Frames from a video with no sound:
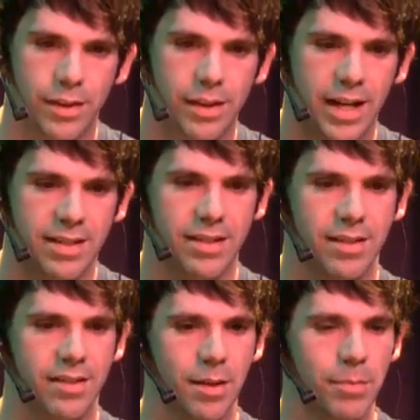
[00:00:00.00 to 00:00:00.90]

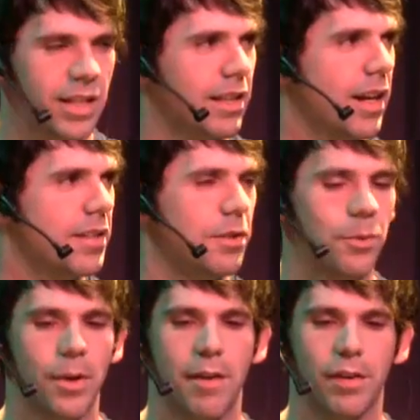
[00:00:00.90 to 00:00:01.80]
that's something that I
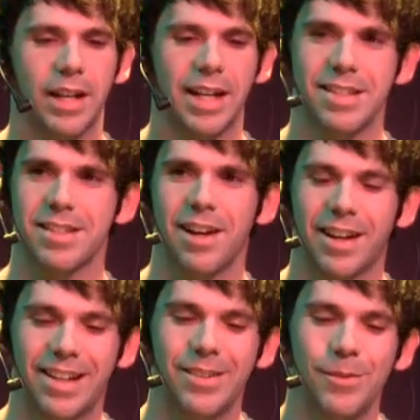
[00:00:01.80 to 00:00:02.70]
do whenever I get
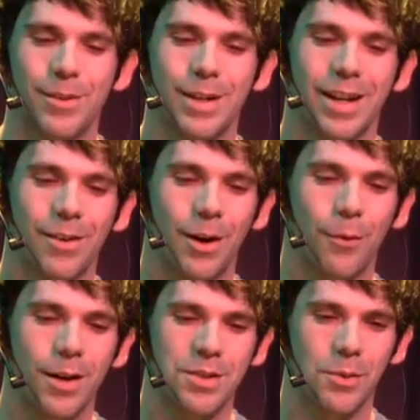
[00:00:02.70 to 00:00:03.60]
stuck, when I
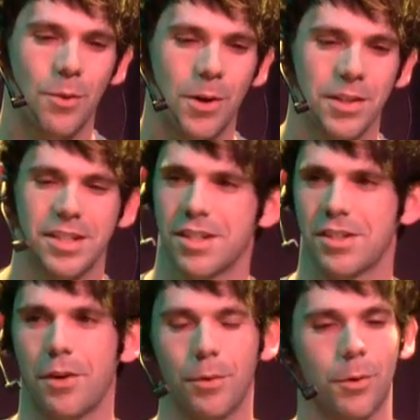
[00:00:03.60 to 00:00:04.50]
run into a wall, is just
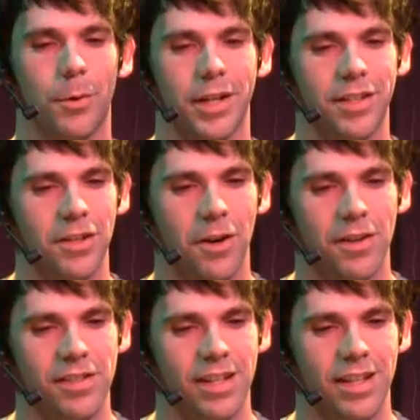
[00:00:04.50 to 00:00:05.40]
start recording
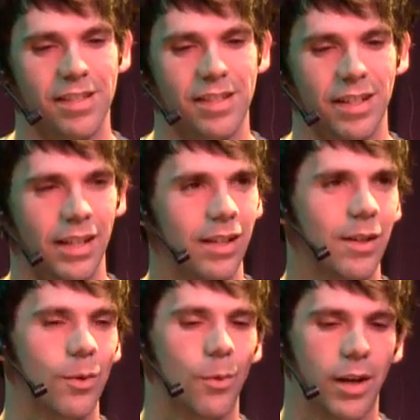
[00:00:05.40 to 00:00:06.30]
guitars and see
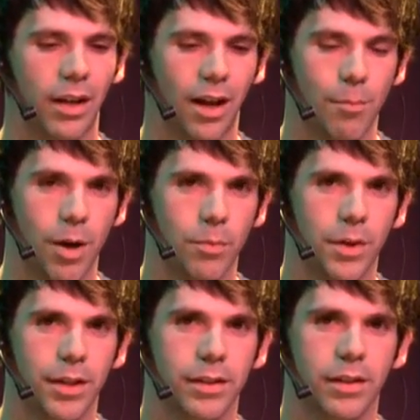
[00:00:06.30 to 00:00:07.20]
what I can come up
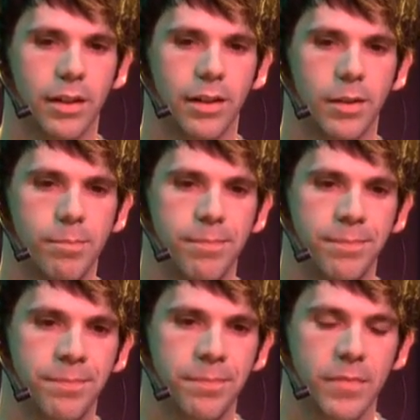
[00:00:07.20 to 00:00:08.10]
with,
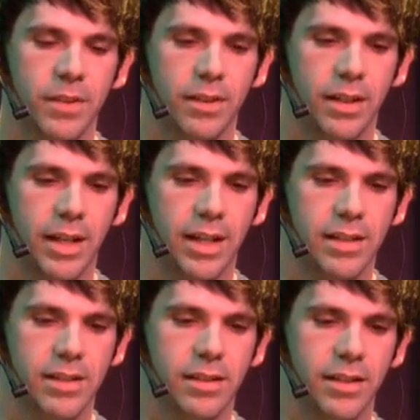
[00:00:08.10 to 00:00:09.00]

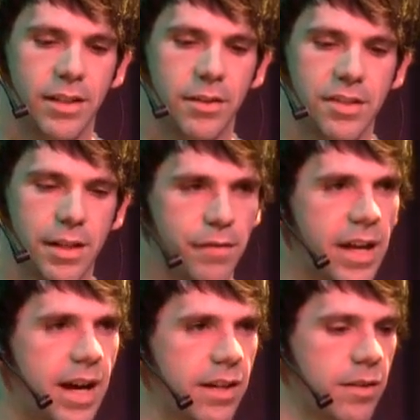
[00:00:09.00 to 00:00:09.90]
and see if
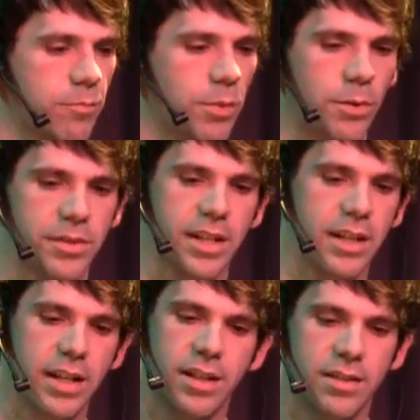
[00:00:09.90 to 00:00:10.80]
that pulls
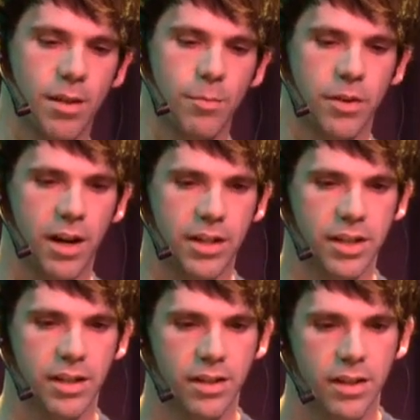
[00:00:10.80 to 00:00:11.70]
it in some
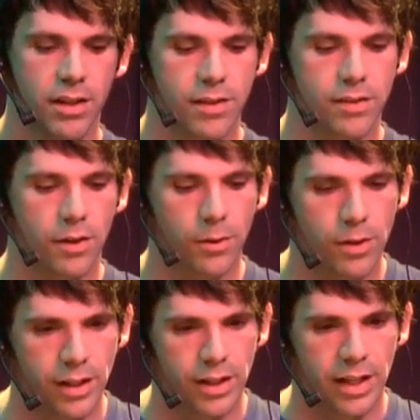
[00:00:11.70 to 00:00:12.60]
direction. So
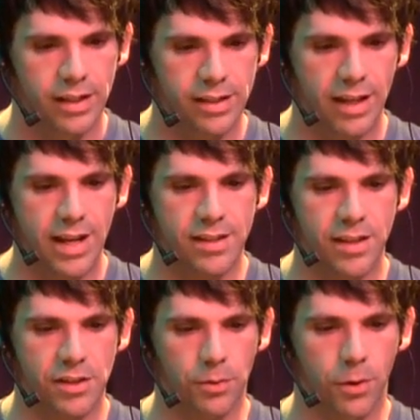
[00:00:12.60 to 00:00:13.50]
in this case, I
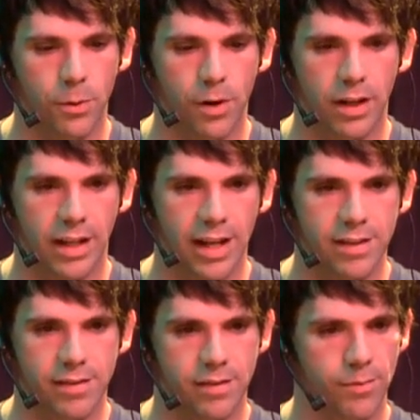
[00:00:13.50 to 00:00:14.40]
just recorded
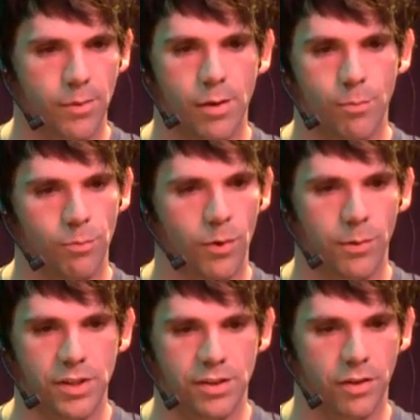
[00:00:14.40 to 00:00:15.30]
against what
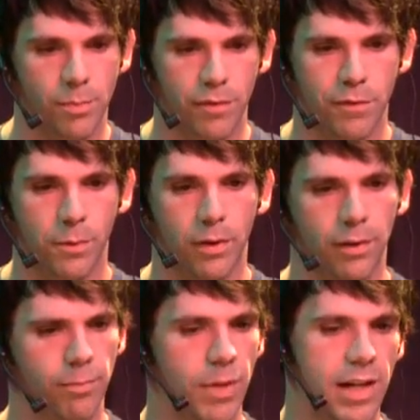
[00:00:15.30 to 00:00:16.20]
we just heard
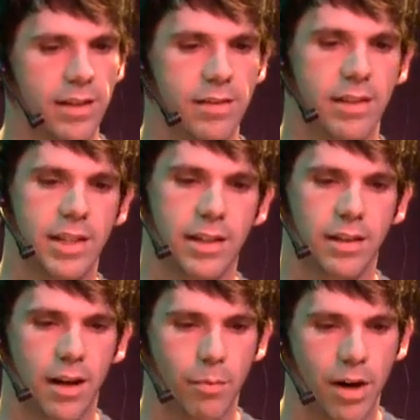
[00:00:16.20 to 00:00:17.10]
before, minus the
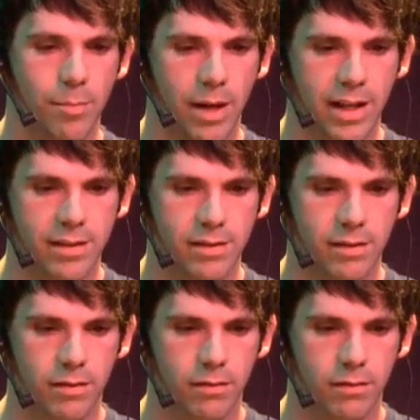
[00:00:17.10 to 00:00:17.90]
upright bass.